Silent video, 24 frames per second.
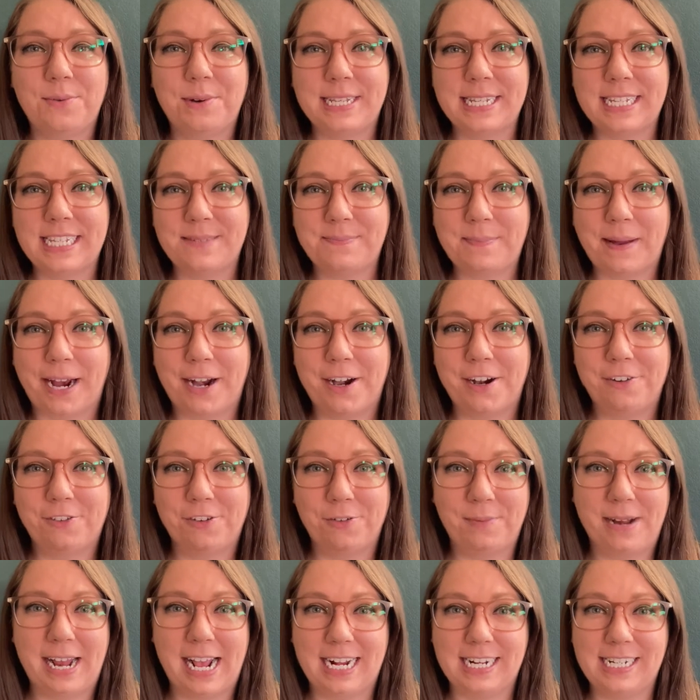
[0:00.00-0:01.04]
was inspired
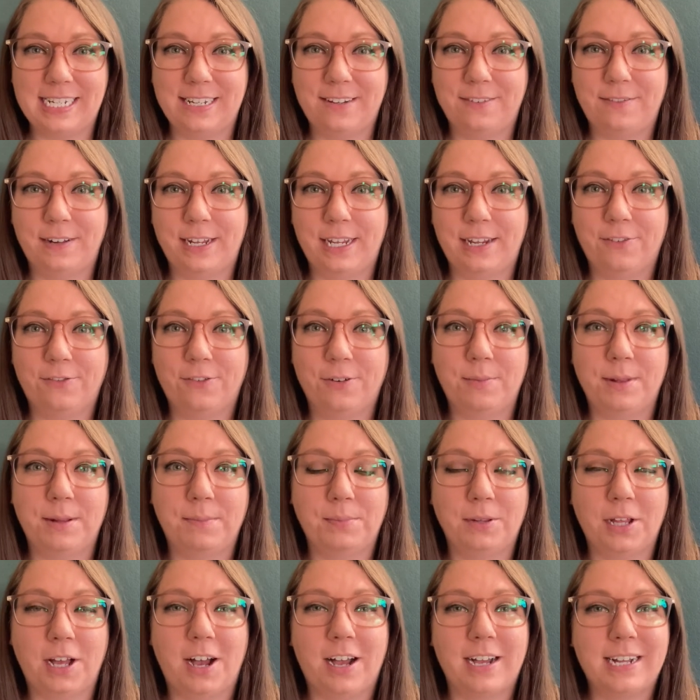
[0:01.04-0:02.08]
from an activity from the
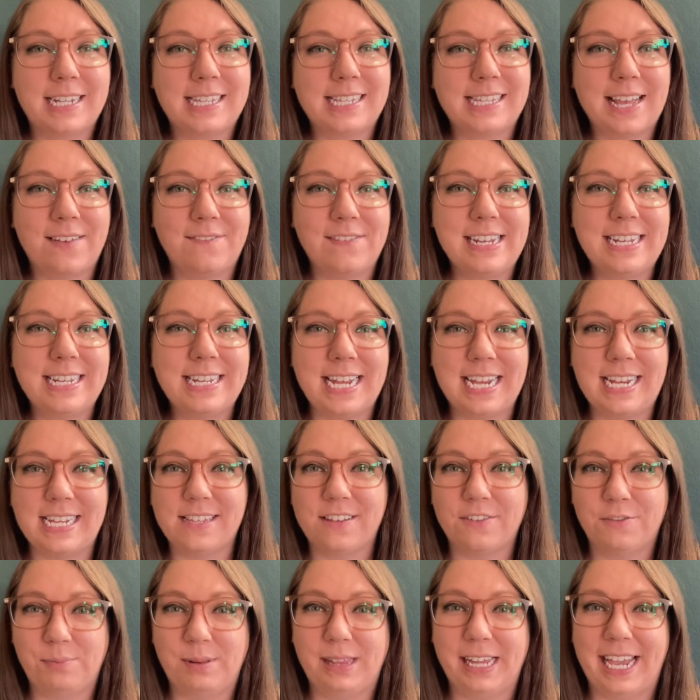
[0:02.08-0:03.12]
blog Seven
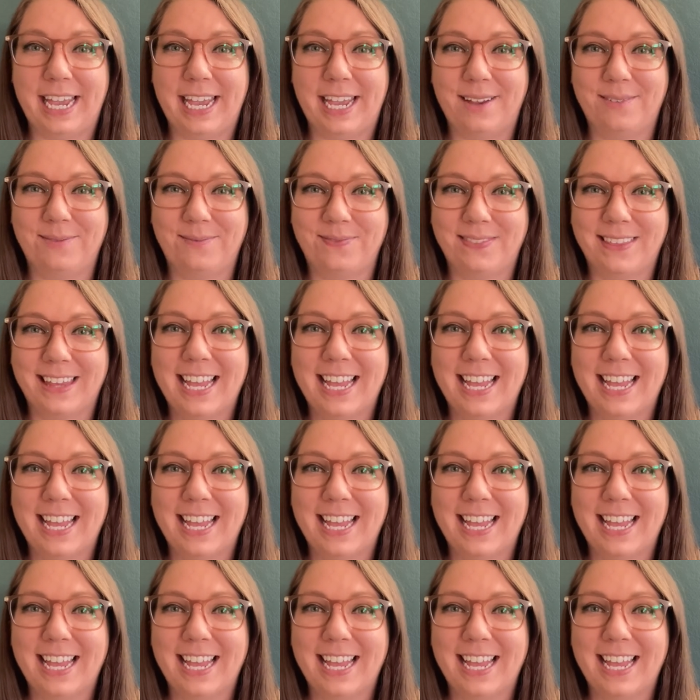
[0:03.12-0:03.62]
Days of Play.